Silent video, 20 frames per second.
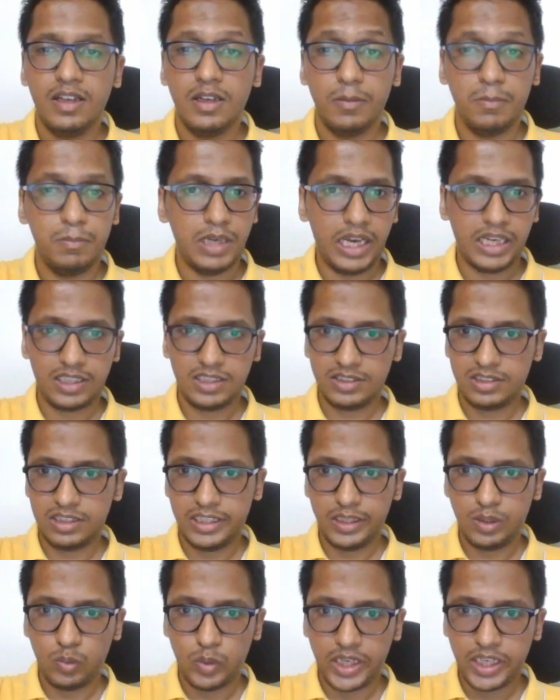Black is
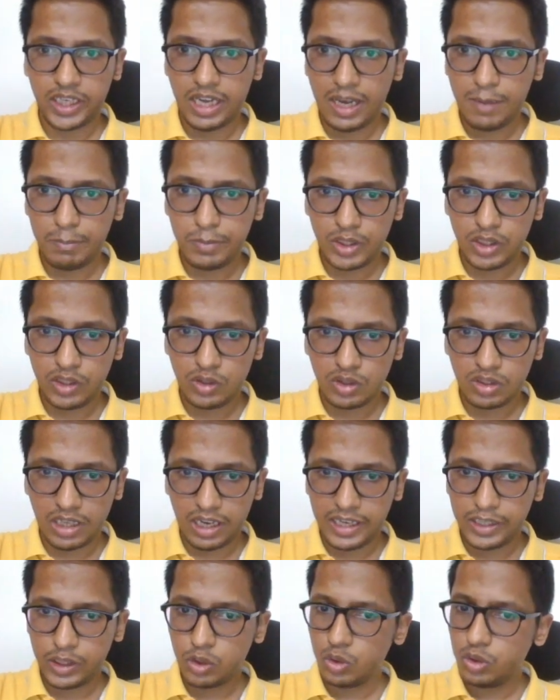like, very happy.
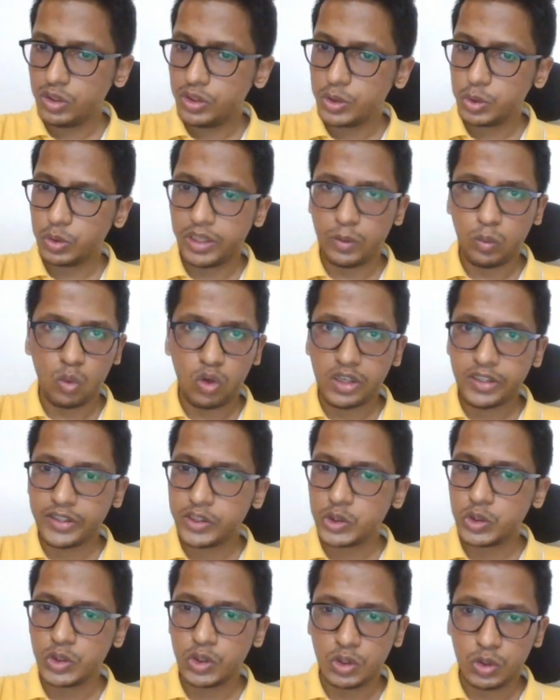I told you, I warned
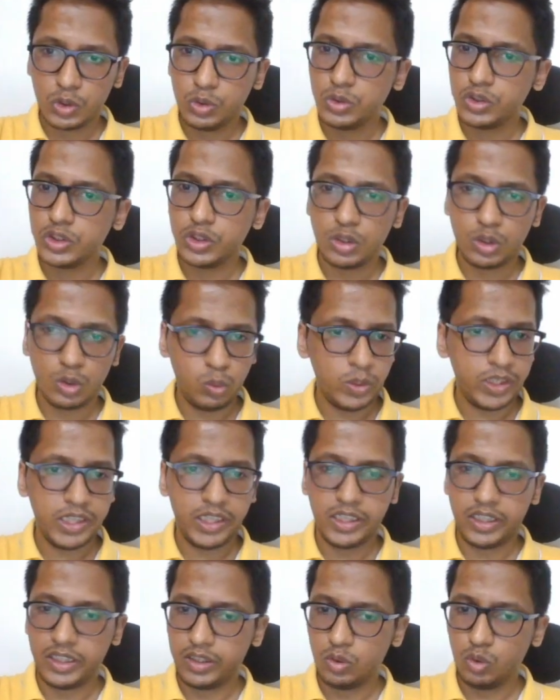you, you lose your
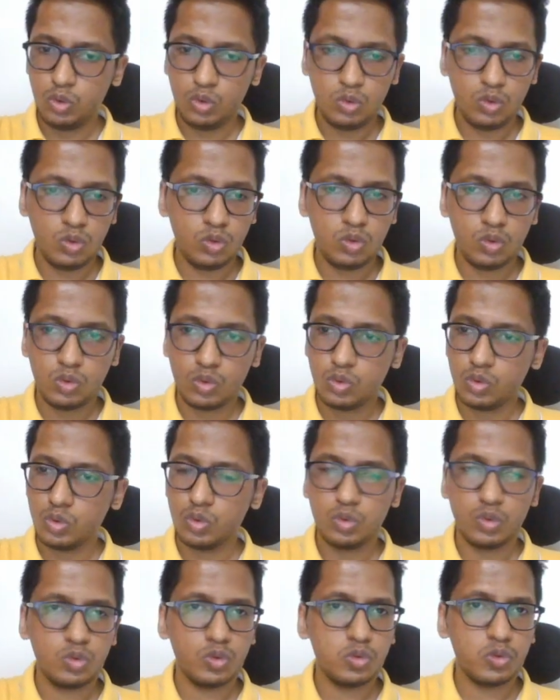queen.
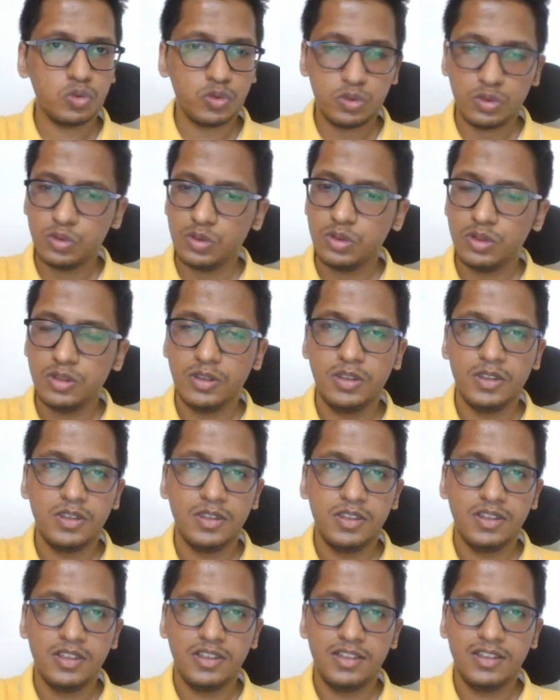Ooh.
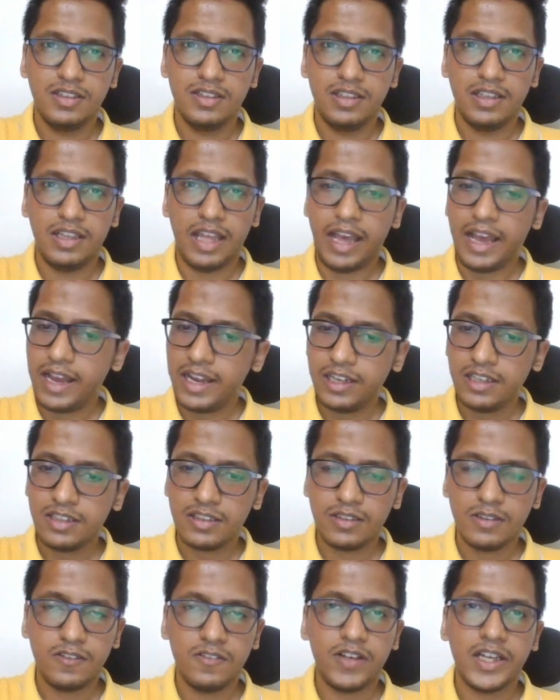And
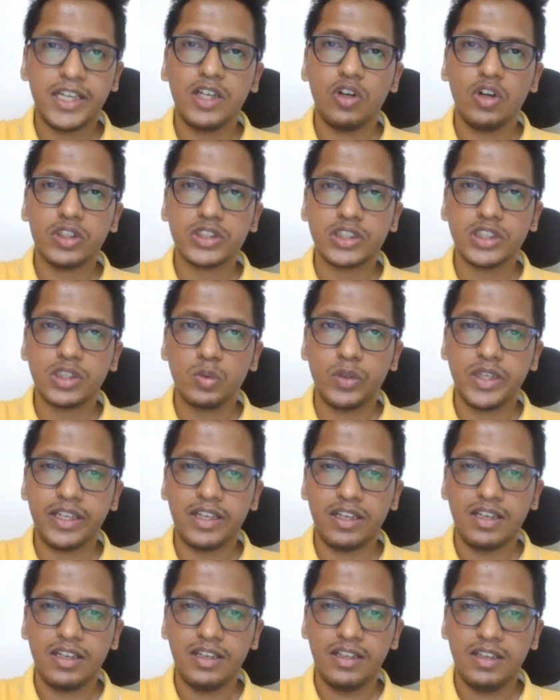white lost the
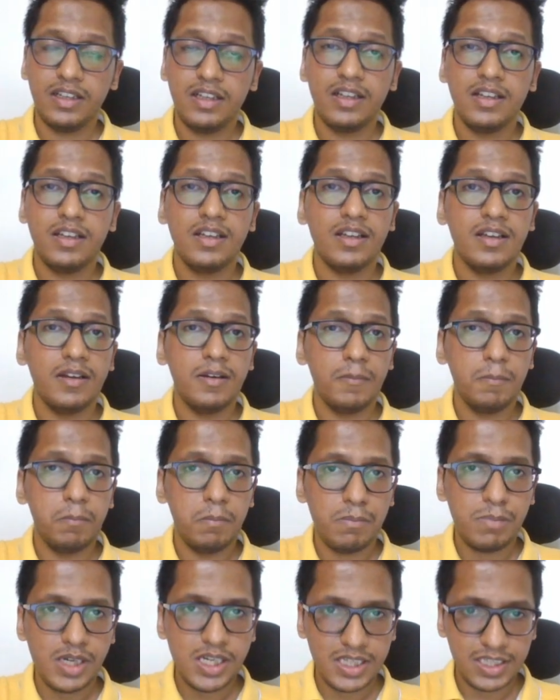queen.
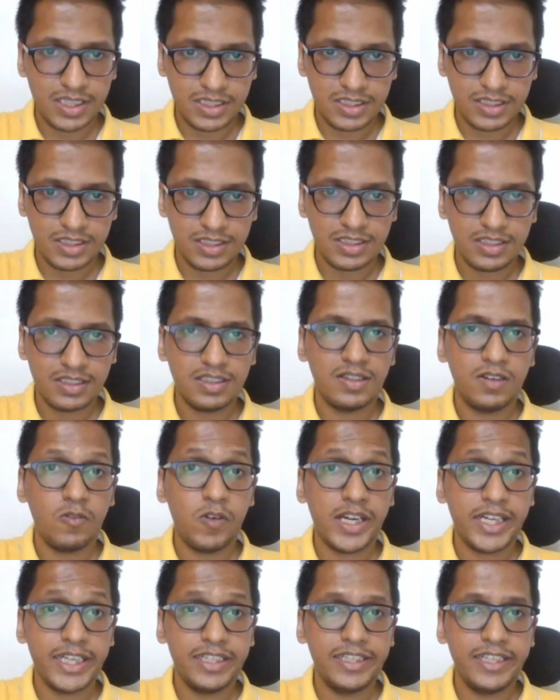But
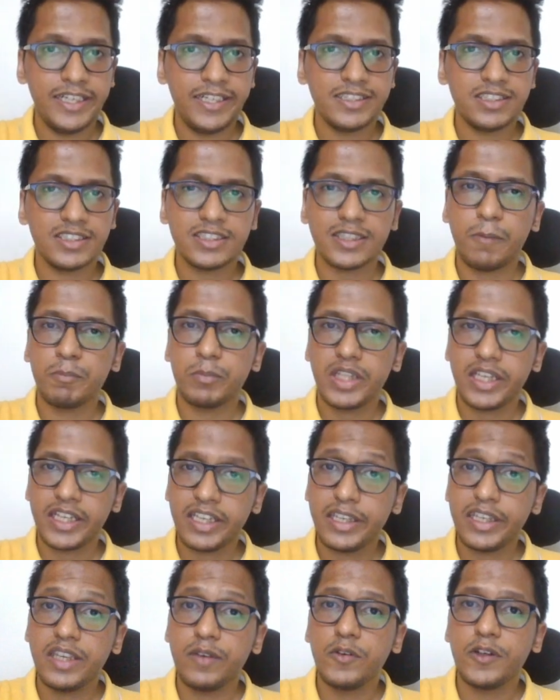white gained something
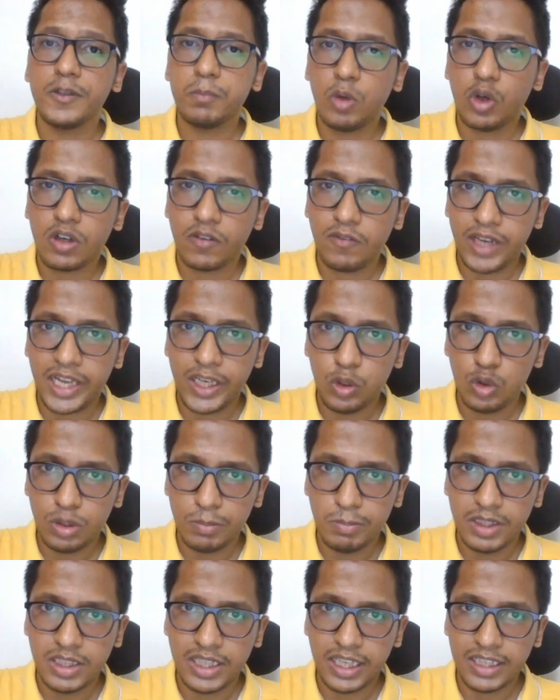even more
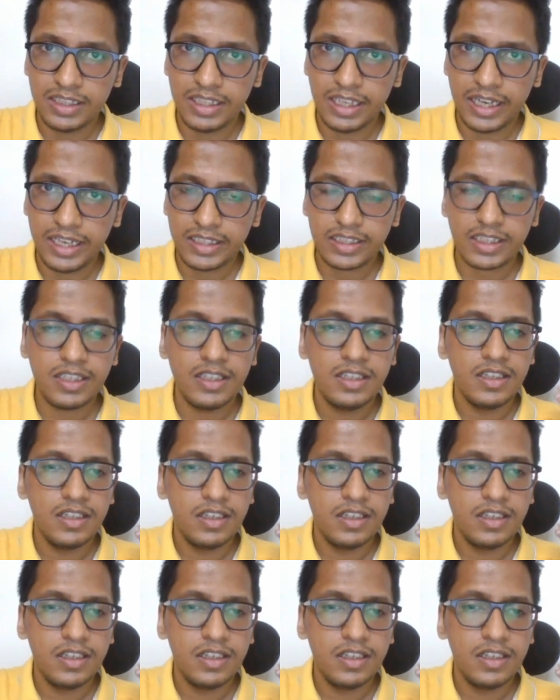valuable than that.